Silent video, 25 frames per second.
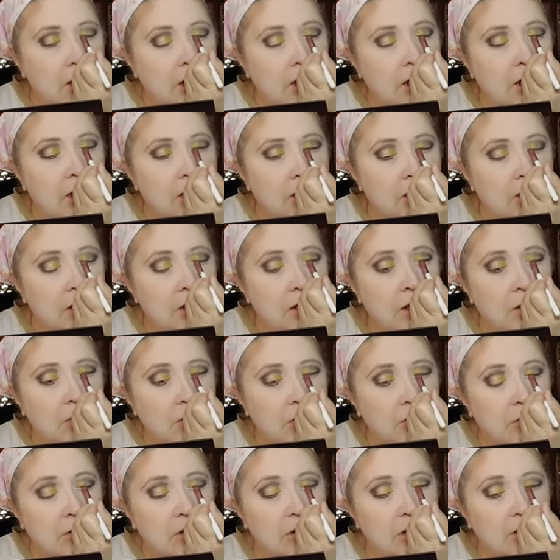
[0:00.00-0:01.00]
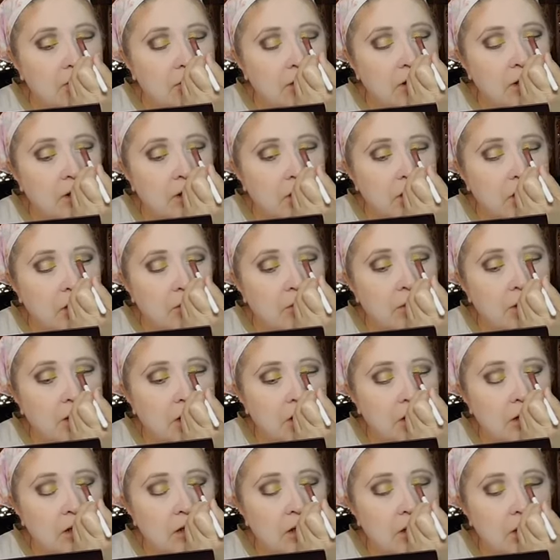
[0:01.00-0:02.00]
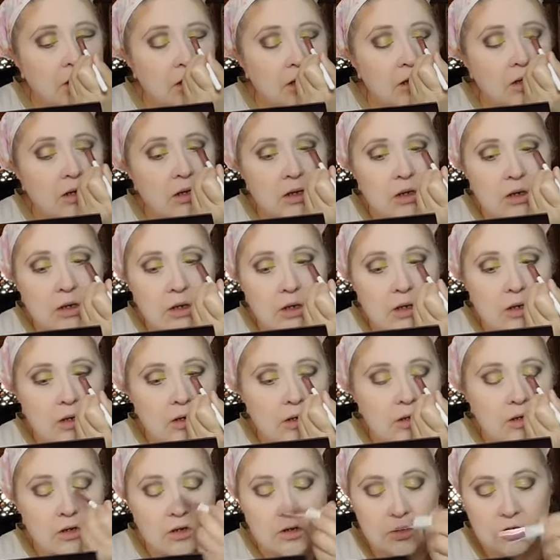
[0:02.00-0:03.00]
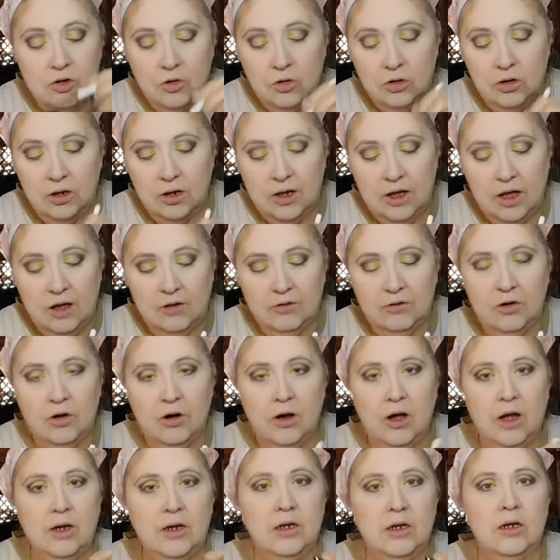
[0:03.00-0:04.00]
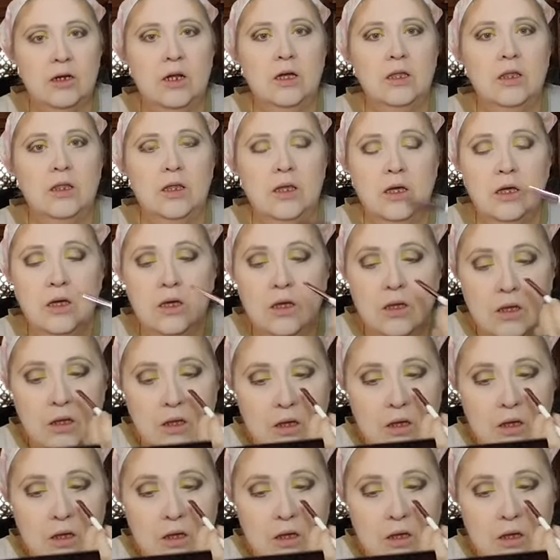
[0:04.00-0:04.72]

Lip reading: He ended up leaving the company shortly after I did, I think,